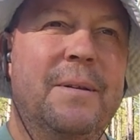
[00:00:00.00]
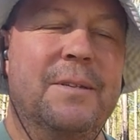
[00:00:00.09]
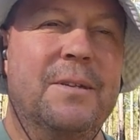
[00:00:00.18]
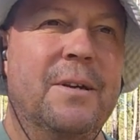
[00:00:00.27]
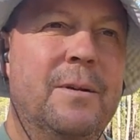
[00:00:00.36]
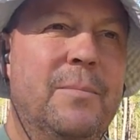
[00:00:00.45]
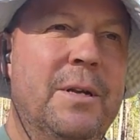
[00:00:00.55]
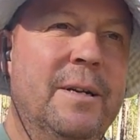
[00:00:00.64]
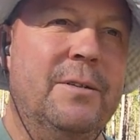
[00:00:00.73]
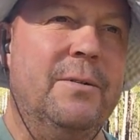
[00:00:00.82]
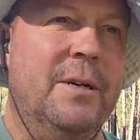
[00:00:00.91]
that's going to
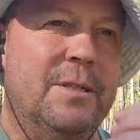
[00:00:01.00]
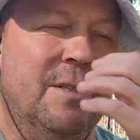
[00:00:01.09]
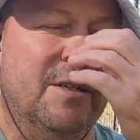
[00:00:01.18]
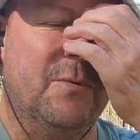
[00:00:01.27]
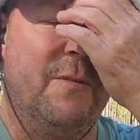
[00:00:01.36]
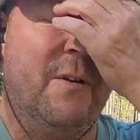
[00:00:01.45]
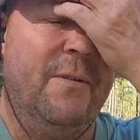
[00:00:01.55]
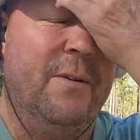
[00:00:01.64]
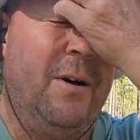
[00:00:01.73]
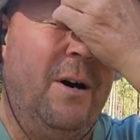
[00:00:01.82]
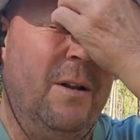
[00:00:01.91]
be interesting is we've
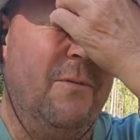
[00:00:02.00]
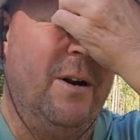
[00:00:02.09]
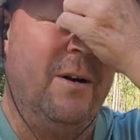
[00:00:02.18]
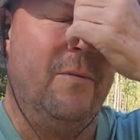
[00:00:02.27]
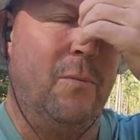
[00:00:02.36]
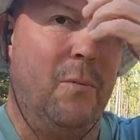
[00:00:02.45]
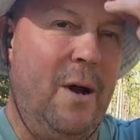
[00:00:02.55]
given all of our